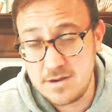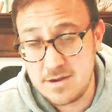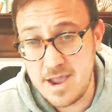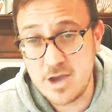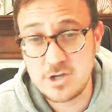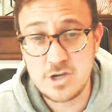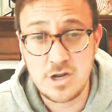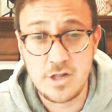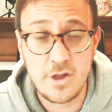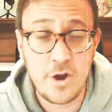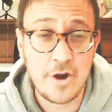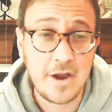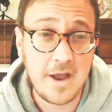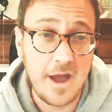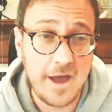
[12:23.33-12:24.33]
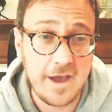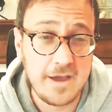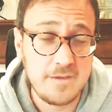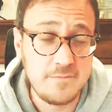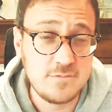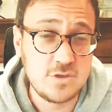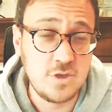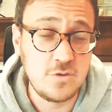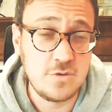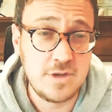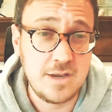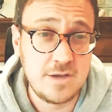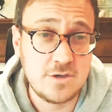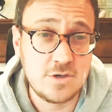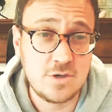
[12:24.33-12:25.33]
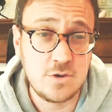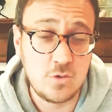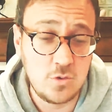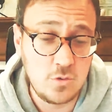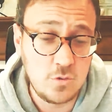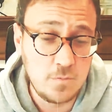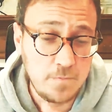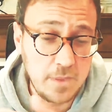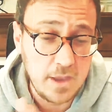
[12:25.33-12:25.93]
National Archives, you need to